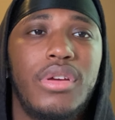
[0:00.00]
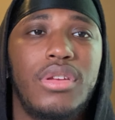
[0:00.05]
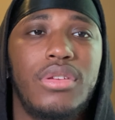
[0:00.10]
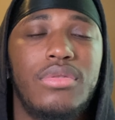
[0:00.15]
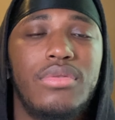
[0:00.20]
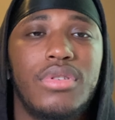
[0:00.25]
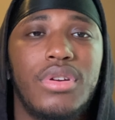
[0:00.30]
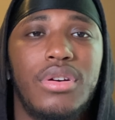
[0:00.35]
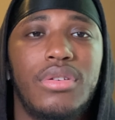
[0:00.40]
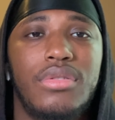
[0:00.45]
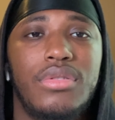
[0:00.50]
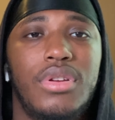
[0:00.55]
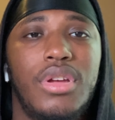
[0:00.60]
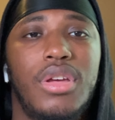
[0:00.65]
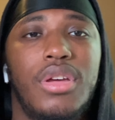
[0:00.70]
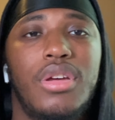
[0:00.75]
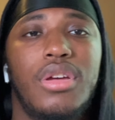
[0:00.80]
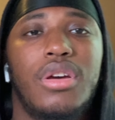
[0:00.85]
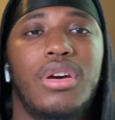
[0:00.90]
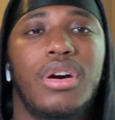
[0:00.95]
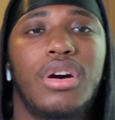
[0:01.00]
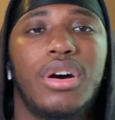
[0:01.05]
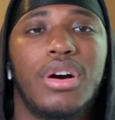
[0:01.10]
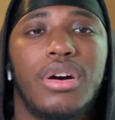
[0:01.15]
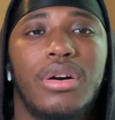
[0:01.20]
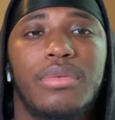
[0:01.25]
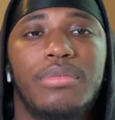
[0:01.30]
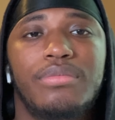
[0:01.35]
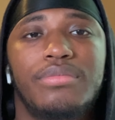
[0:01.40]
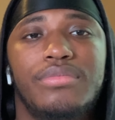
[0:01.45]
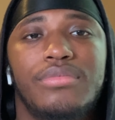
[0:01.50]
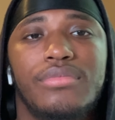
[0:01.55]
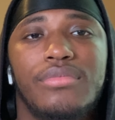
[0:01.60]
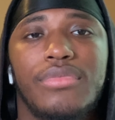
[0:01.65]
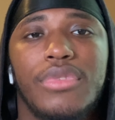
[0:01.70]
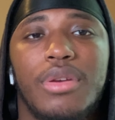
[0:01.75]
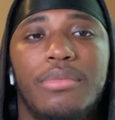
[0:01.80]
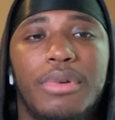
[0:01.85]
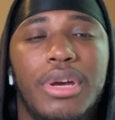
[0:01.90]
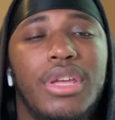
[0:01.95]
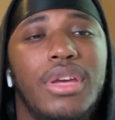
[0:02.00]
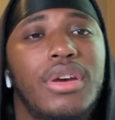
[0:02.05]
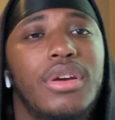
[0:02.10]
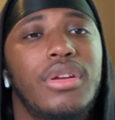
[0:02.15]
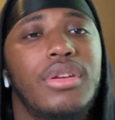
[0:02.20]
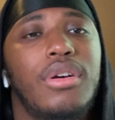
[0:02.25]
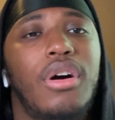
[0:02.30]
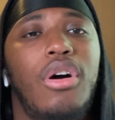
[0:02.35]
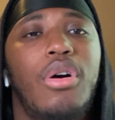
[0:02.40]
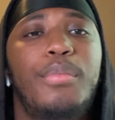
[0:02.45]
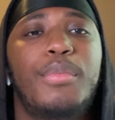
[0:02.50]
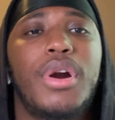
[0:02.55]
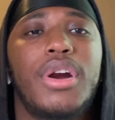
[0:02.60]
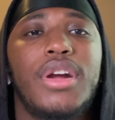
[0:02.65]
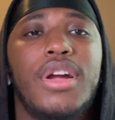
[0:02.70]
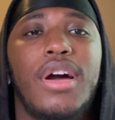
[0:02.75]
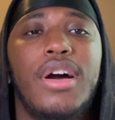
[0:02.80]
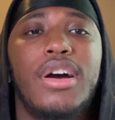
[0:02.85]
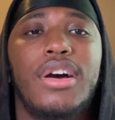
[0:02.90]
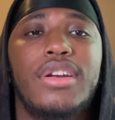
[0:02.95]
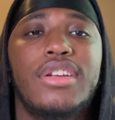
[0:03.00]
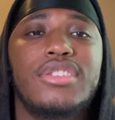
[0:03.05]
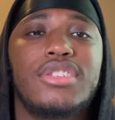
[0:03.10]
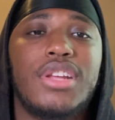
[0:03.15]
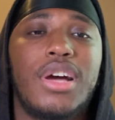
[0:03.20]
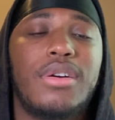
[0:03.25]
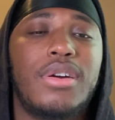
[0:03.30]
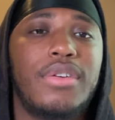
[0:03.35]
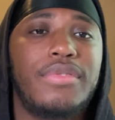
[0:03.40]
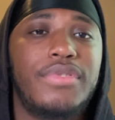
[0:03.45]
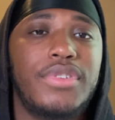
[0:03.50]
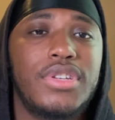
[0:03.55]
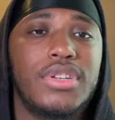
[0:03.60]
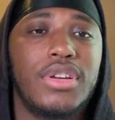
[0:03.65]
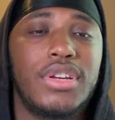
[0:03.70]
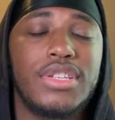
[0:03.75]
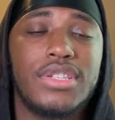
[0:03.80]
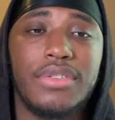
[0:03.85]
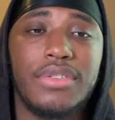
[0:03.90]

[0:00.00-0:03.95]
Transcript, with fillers: You know, um, but yeah, Omar Khan is now our is